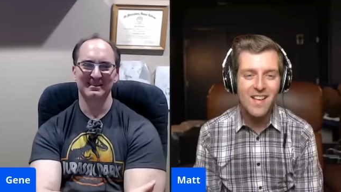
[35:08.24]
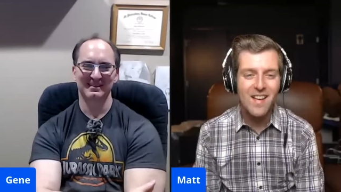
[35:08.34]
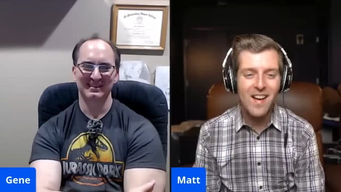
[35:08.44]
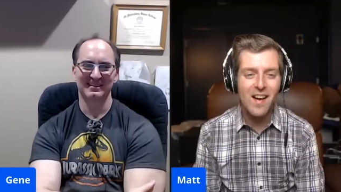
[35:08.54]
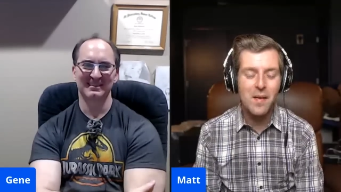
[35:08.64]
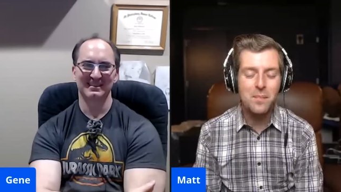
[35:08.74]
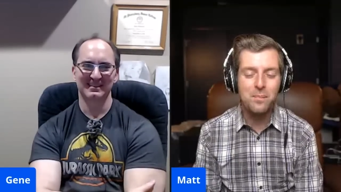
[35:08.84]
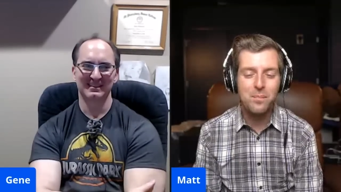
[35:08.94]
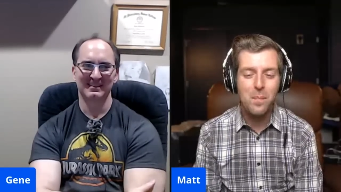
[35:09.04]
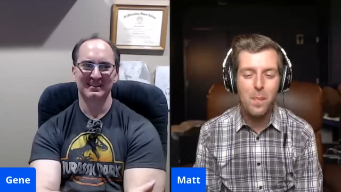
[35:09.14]
Speaker 1: go. Um,
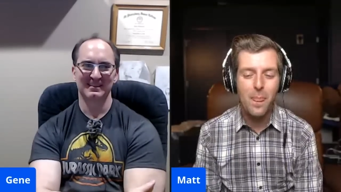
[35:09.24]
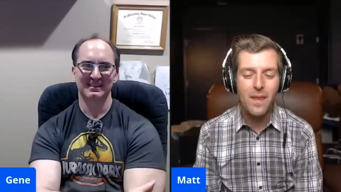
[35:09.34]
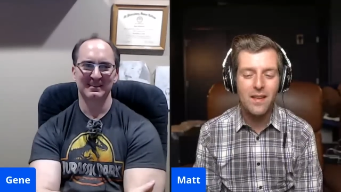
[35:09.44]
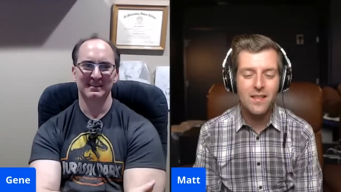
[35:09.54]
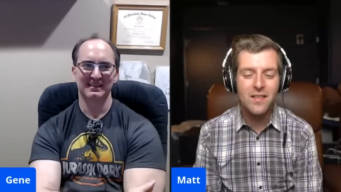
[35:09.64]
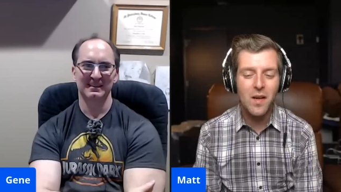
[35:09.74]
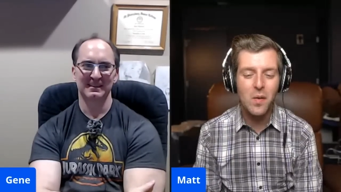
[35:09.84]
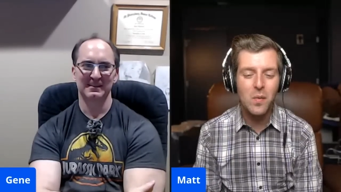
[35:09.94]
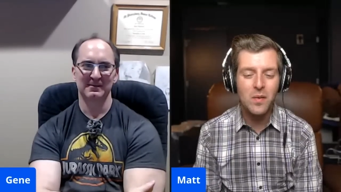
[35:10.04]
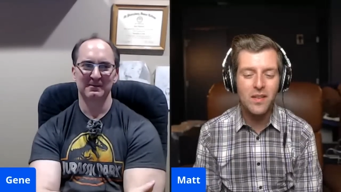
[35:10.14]

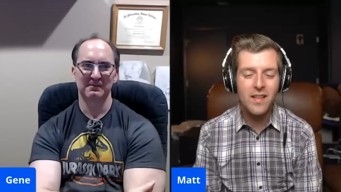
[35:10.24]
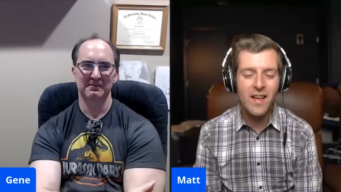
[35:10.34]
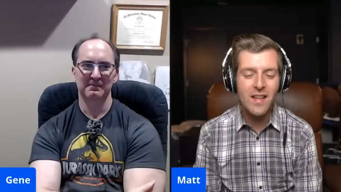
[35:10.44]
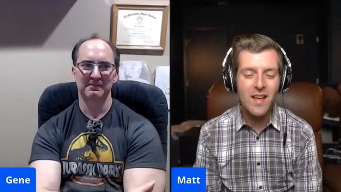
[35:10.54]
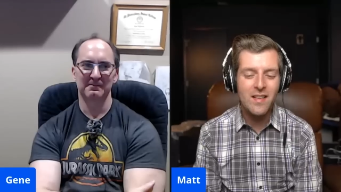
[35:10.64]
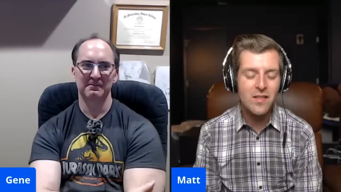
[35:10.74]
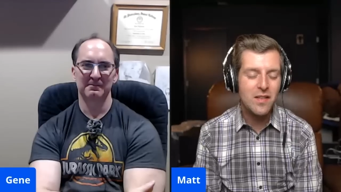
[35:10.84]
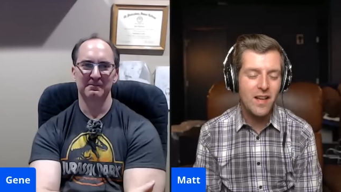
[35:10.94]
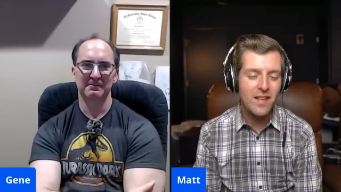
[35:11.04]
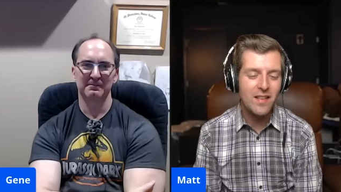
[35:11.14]
so yeah, it just
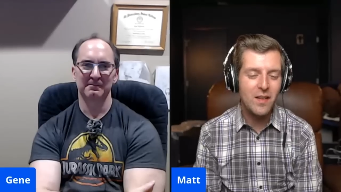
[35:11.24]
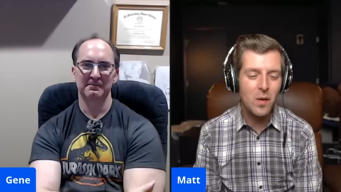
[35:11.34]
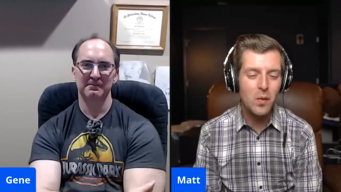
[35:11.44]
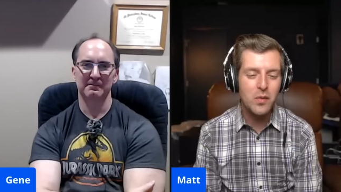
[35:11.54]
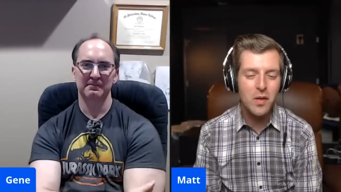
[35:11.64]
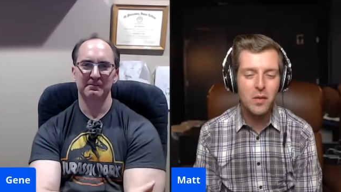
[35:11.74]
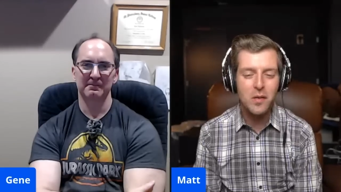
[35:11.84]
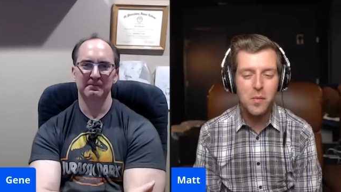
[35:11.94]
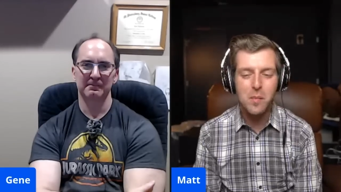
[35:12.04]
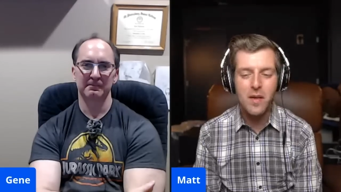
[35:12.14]
I think the goal should always
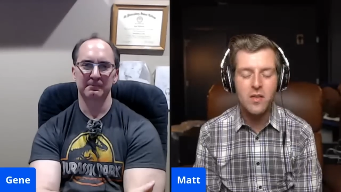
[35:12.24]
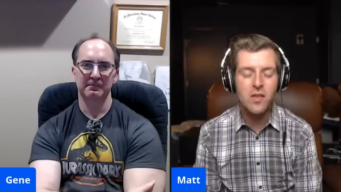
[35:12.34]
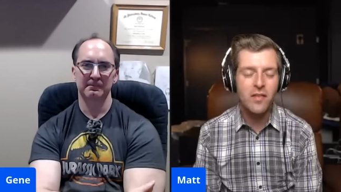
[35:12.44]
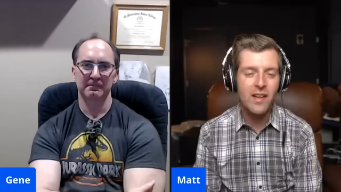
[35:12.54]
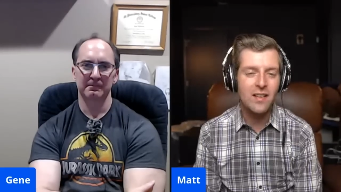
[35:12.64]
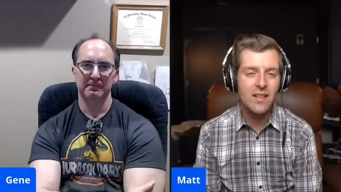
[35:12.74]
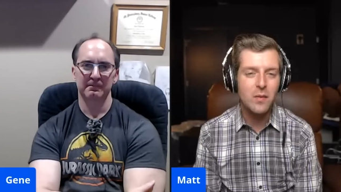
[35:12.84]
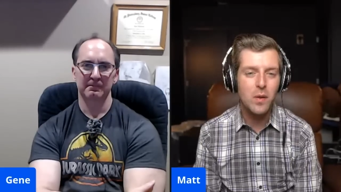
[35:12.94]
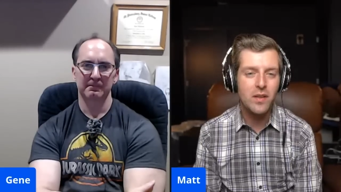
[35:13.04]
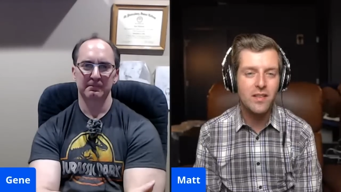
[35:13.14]
be make sure you've got at
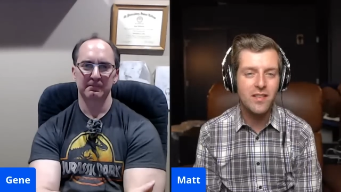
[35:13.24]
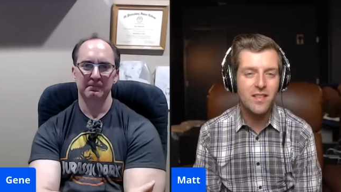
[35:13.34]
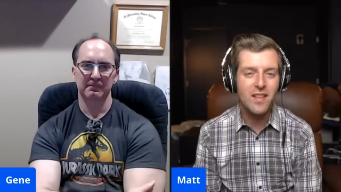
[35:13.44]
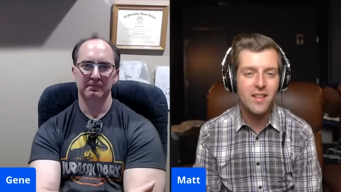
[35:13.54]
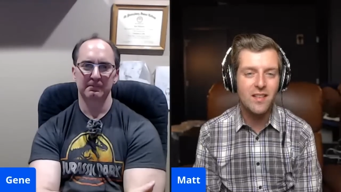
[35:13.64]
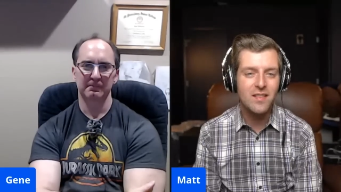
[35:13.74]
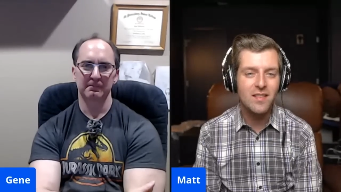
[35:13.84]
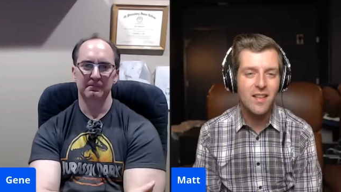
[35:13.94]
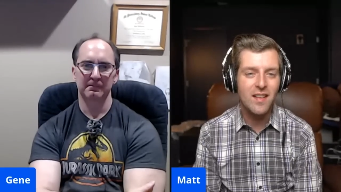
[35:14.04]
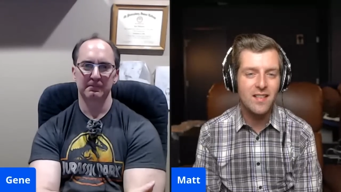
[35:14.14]
least one good seat,
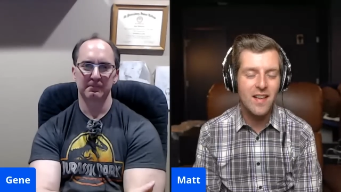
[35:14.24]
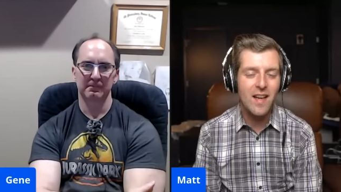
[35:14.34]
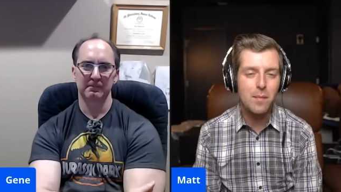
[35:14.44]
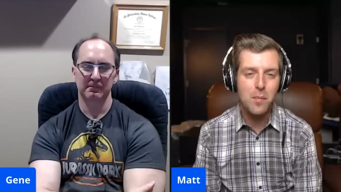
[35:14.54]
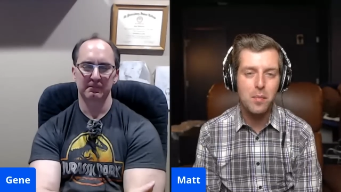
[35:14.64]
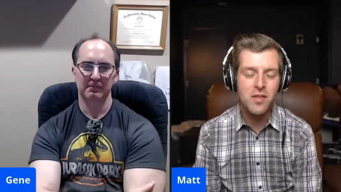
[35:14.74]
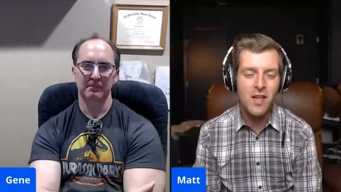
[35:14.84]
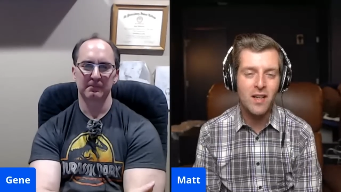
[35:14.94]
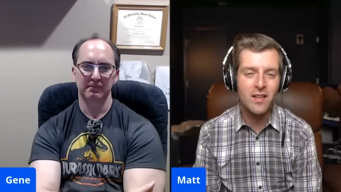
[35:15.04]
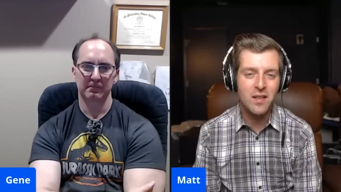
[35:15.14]
Speaker 2: and it's got to be pushed
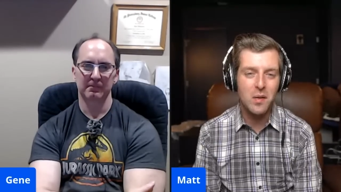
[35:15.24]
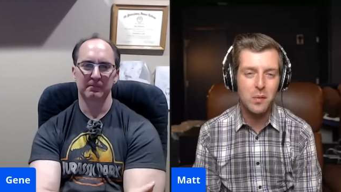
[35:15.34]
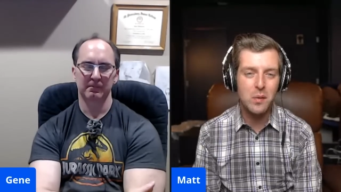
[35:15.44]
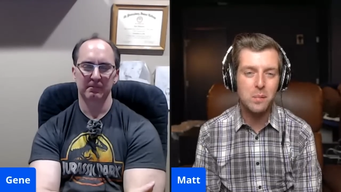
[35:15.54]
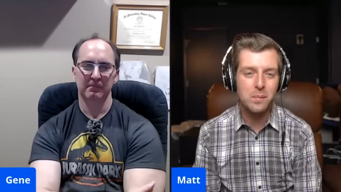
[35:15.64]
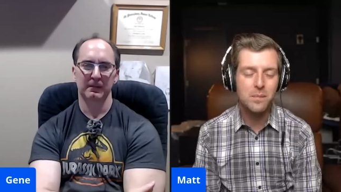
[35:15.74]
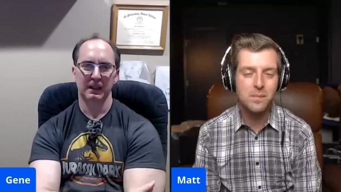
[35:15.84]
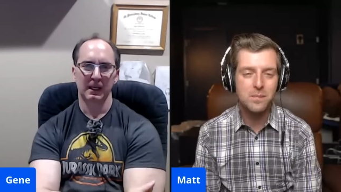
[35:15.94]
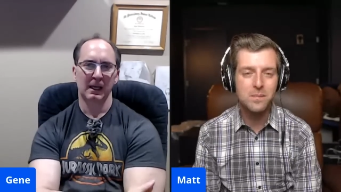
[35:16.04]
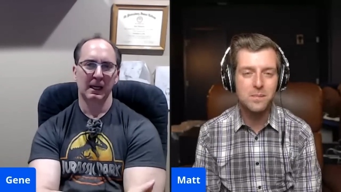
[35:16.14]
out into the room.
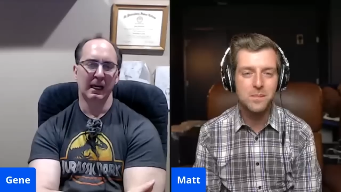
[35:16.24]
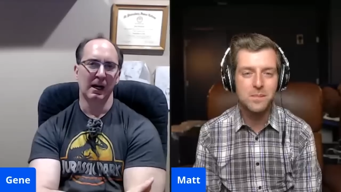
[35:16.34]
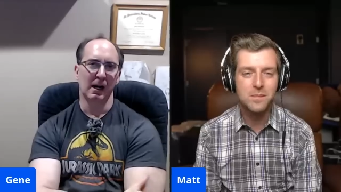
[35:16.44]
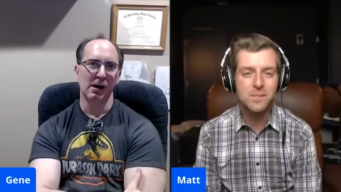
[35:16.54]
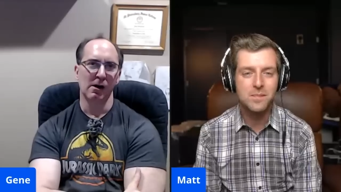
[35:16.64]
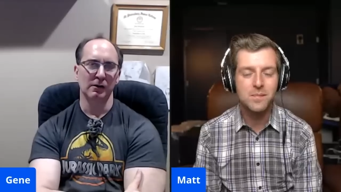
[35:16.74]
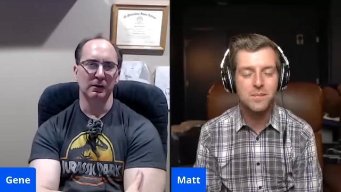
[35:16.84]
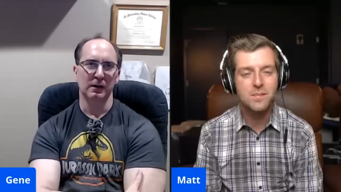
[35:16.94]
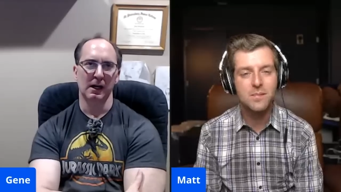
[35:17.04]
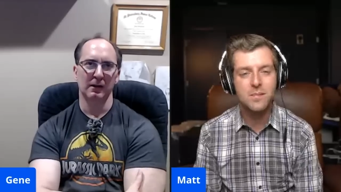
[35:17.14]
And I
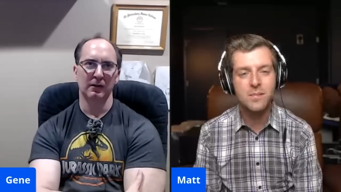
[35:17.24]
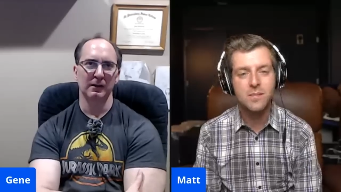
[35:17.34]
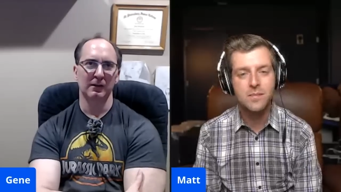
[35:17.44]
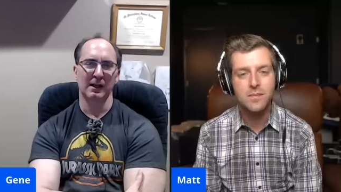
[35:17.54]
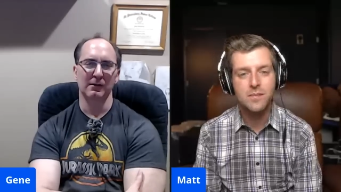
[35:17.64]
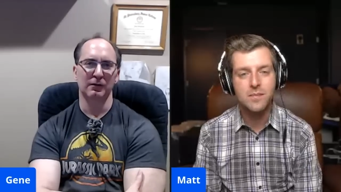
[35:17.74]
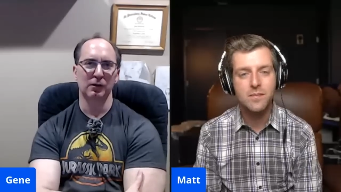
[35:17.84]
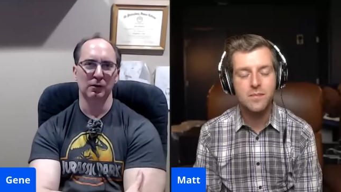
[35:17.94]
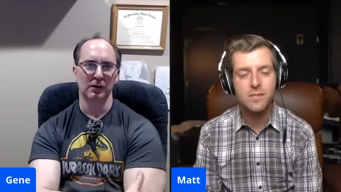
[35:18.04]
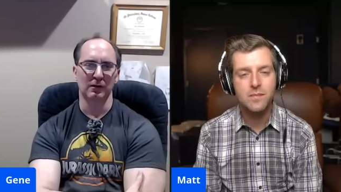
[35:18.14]
argue, guys, at least have
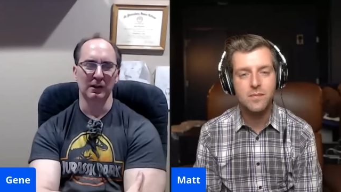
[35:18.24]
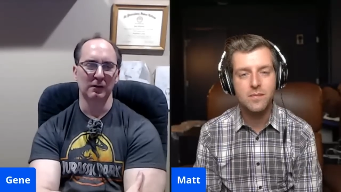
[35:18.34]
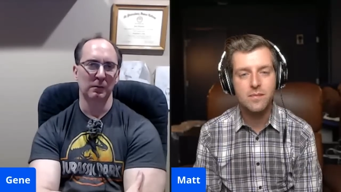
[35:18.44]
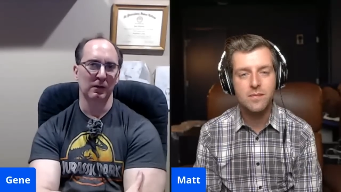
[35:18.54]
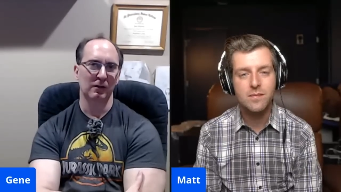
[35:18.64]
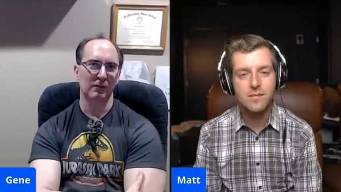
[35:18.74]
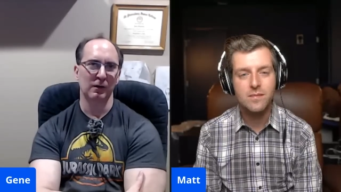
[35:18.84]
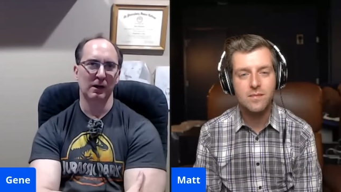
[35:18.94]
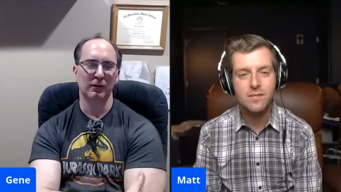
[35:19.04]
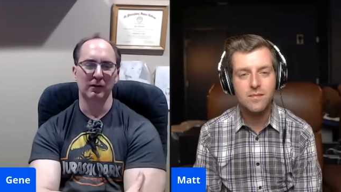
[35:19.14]
two good seats because if
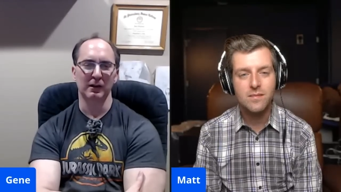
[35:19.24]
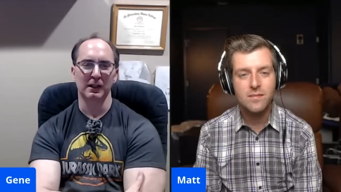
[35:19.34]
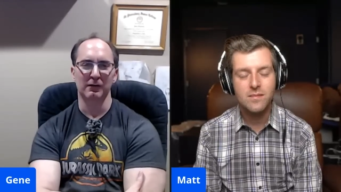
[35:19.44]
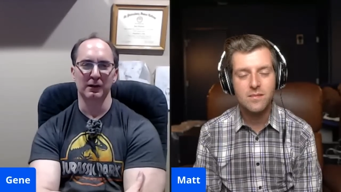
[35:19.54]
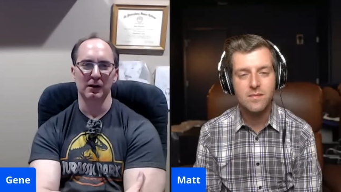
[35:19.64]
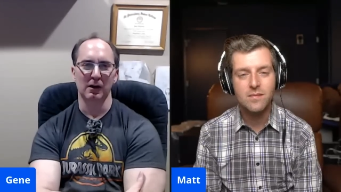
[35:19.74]
you have a significant